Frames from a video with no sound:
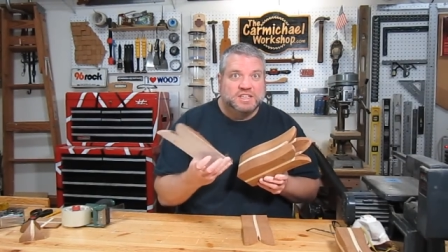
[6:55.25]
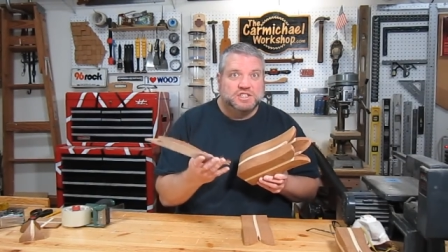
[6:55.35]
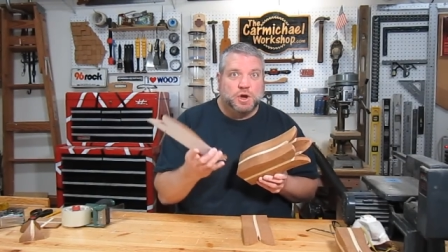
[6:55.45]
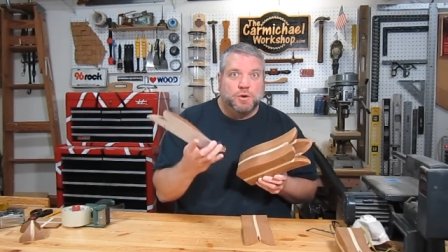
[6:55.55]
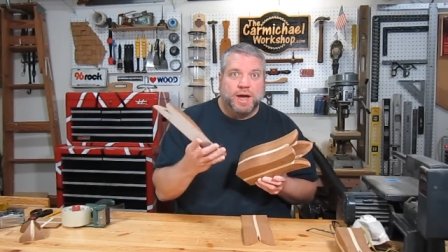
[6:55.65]

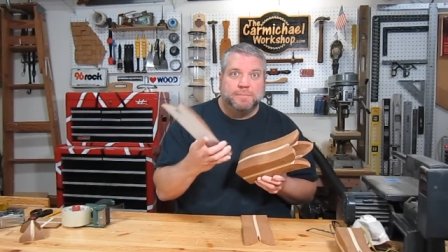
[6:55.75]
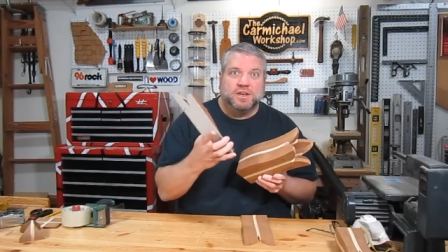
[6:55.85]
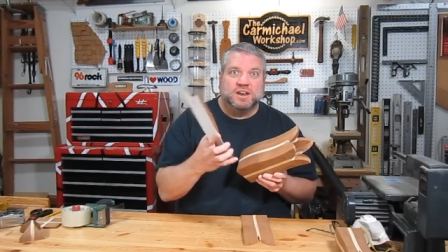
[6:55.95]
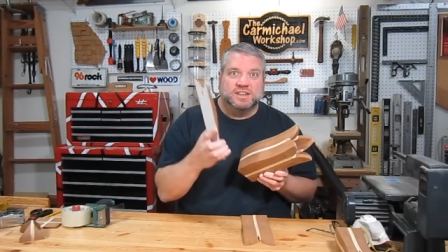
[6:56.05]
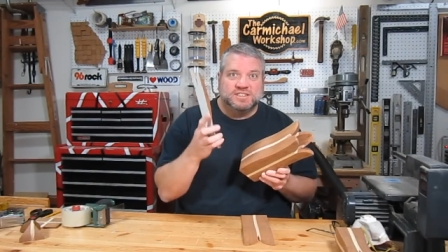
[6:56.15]
So I'm
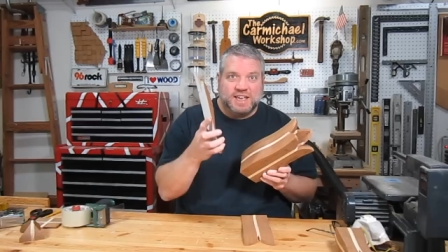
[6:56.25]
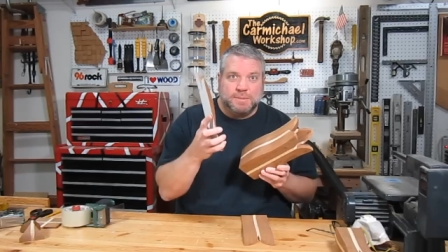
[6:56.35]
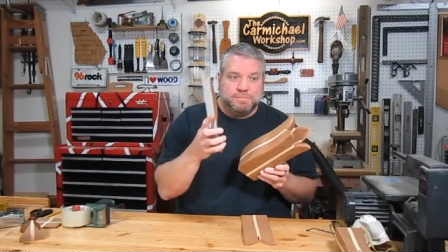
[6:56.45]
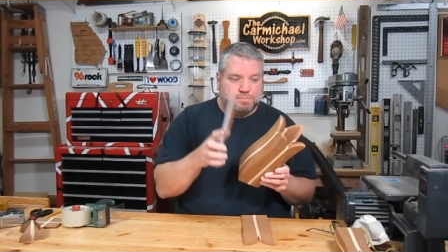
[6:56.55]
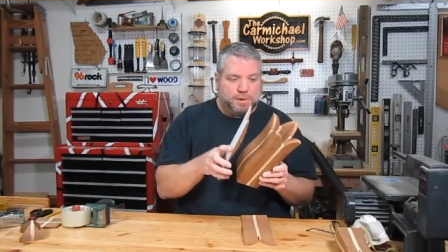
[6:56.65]
going to
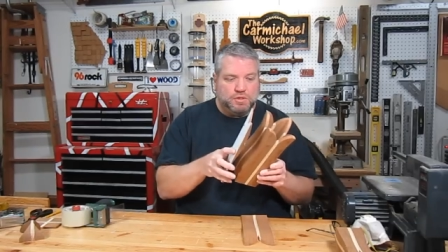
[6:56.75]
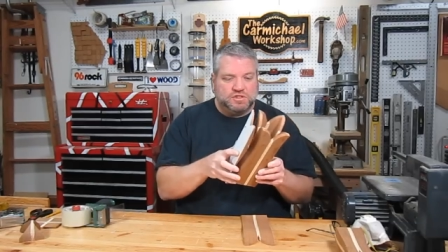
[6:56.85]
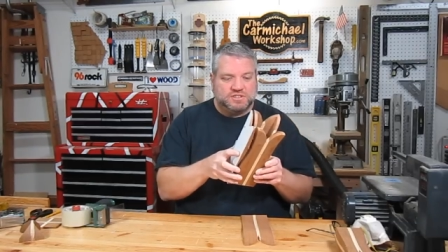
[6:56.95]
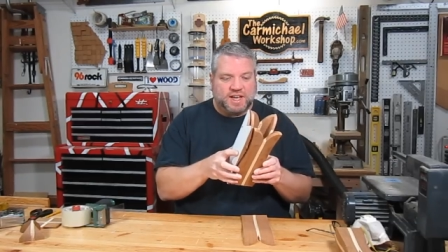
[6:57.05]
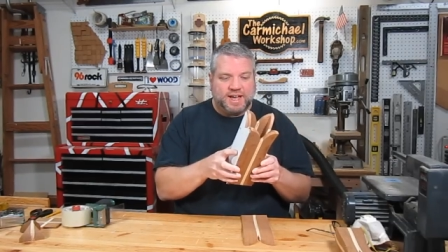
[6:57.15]
tape
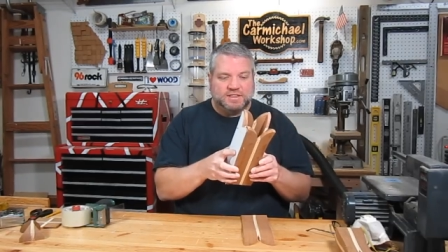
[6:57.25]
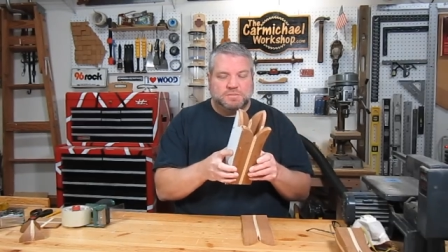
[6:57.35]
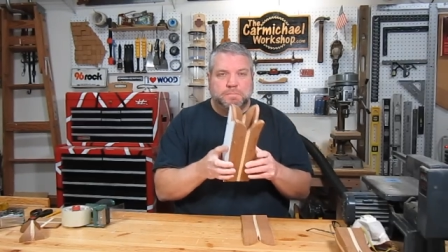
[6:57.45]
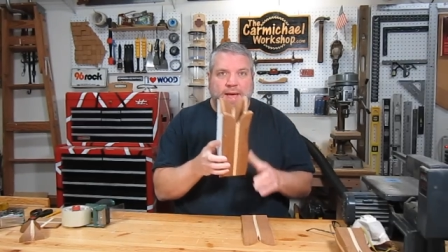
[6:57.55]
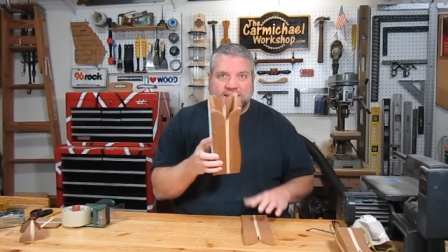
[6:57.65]
both
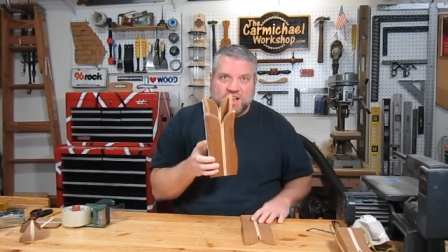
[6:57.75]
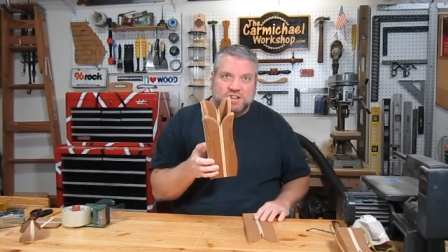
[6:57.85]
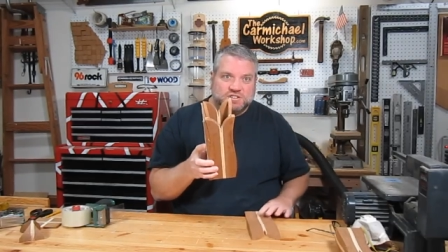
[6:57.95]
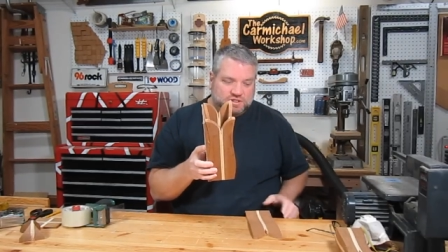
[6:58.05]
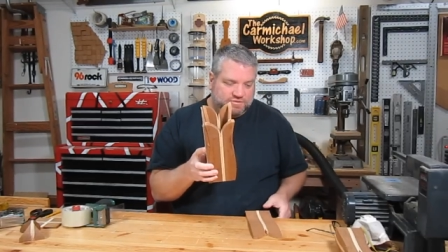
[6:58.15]
sides back
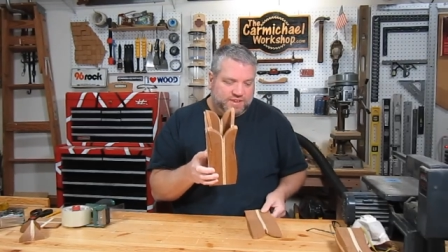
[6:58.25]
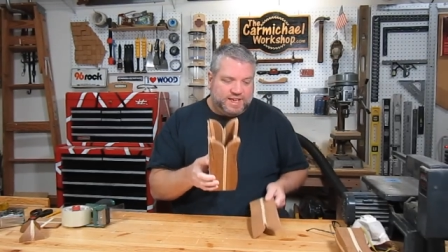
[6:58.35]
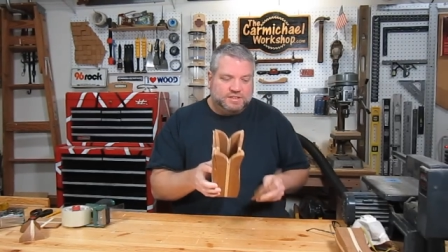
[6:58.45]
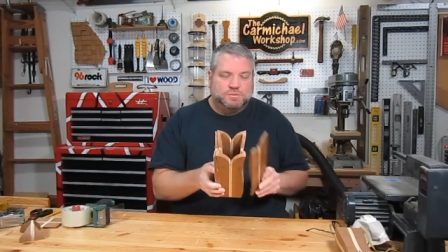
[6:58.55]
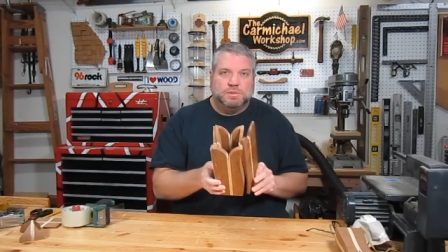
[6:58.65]
onto the
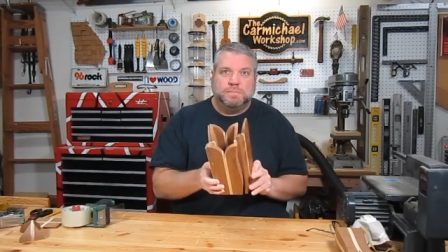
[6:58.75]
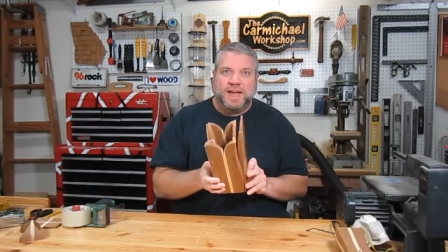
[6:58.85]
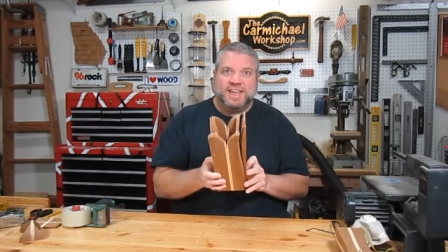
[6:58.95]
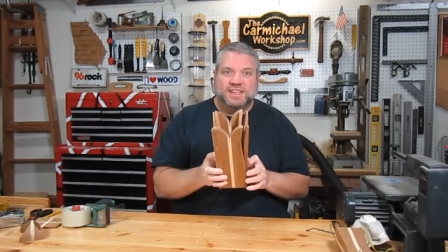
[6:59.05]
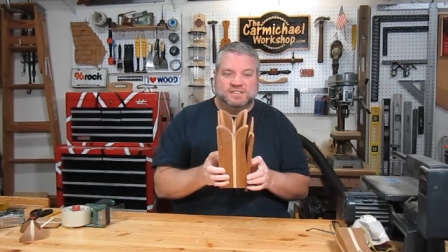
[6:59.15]
vase with
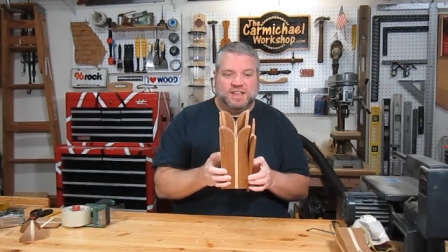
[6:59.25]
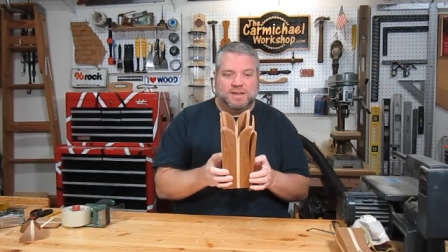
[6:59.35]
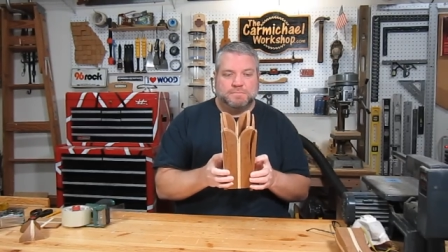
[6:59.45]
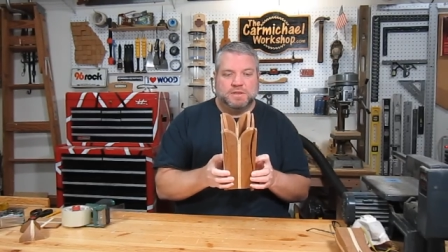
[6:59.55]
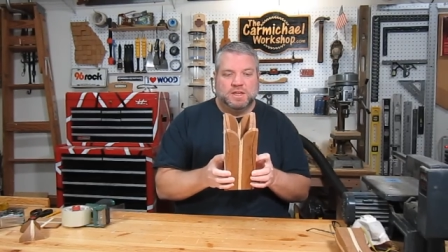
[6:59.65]
packing tape,